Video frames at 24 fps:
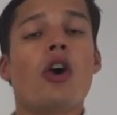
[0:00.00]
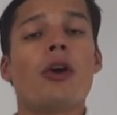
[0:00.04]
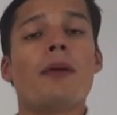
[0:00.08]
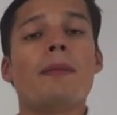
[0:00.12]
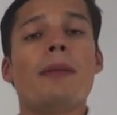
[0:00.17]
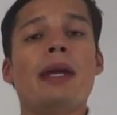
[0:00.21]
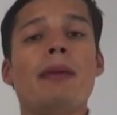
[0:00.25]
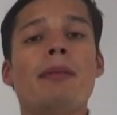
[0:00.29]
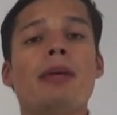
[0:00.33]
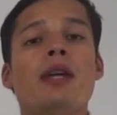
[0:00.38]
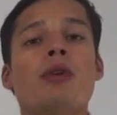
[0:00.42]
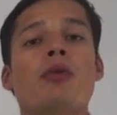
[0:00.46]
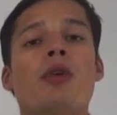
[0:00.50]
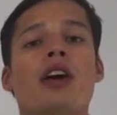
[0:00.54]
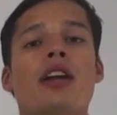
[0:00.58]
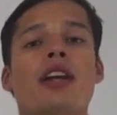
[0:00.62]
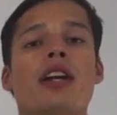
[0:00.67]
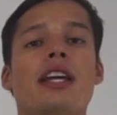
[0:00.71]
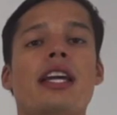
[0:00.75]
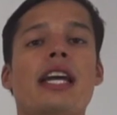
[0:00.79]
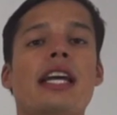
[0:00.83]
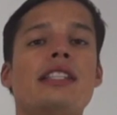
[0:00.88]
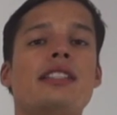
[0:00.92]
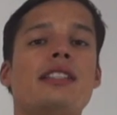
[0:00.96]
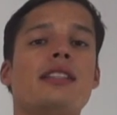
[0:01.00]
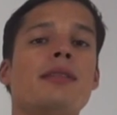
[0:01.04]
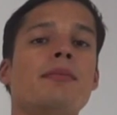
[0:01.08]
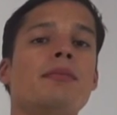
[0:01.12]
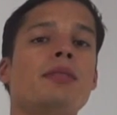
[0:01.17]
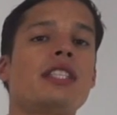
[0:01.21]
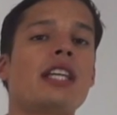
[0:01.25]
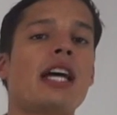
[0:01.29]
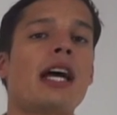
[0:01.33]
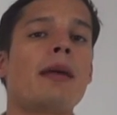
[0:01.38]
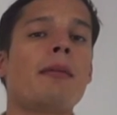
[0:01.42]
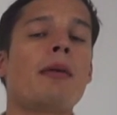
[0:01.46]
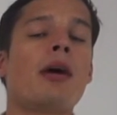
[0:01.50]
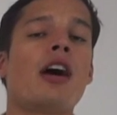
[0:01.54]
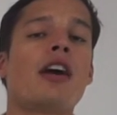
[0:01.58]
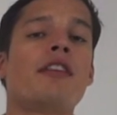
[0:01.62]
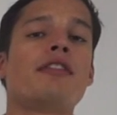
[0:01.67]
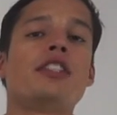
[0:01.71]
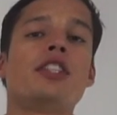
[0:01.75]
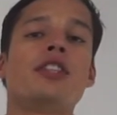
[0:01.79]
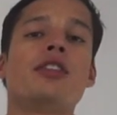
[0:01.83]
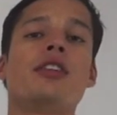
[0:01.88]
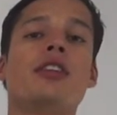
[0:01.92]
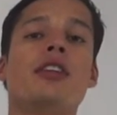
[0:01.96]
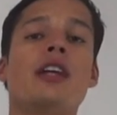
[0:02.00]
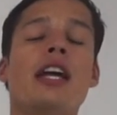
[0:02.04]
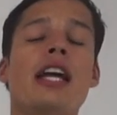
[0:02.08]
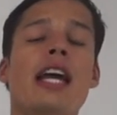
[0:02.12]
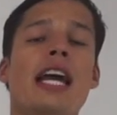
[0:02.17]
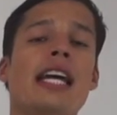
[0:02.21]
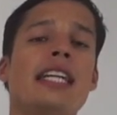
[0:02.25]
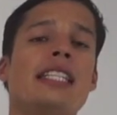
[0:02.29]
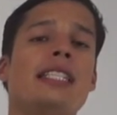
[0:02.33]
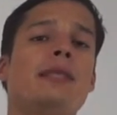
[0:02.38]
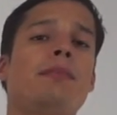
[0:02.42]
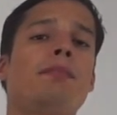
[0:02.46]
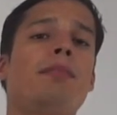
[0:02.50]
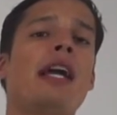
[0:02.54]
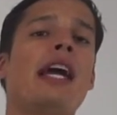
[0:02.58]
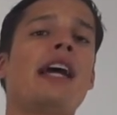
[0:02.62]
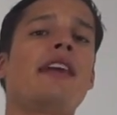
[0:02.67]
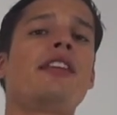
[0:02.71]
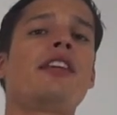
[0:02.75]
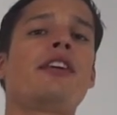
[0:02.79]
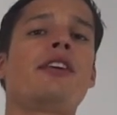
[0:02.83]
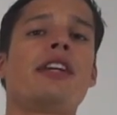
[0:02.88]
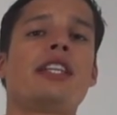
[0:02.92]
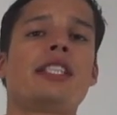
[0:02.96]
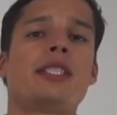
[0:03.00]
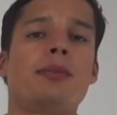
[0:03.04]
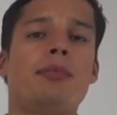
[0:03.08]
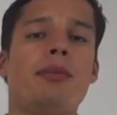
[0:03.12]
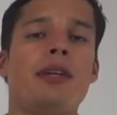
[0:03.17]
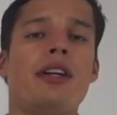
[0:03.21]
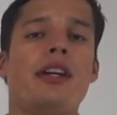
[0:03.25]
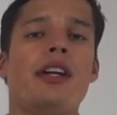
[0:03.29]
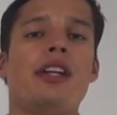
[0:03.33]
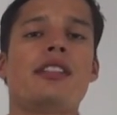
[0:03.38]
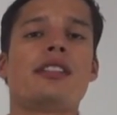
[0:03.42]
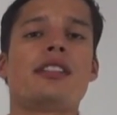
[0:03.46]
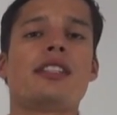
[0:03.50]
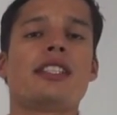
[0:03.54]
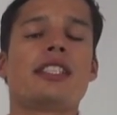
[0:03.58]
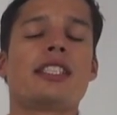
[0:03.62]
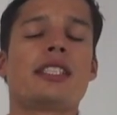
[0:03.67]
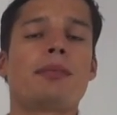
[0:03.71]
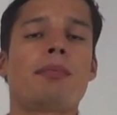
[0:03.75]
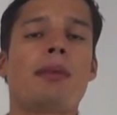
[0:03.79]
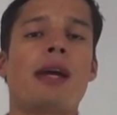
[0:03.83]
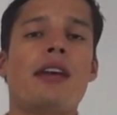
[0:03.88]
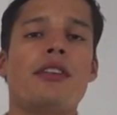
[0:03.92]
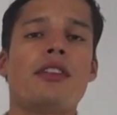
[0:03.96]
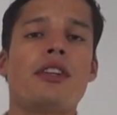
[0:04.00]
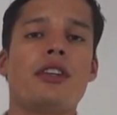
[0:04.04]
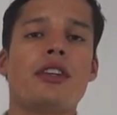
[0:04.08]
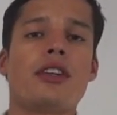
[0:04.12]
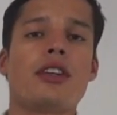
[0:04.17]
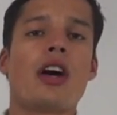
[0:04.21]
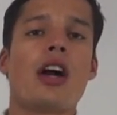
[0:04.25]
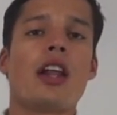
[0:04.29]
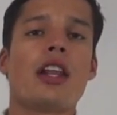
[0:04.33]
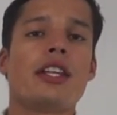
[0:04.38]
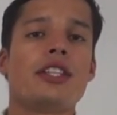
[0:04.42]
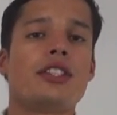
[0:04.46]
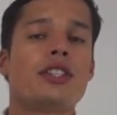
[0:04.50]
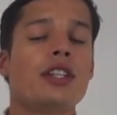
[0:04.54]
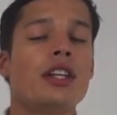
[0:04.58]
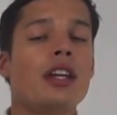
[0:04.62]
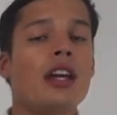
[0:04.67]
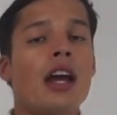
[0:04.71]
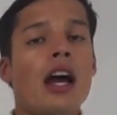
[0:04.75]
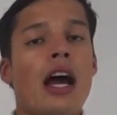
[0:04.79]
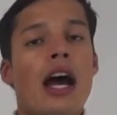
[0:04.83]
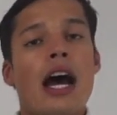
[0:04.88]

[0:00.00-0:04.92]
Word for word: or maybe want to get some time off to expand their experience and expand their knowledge.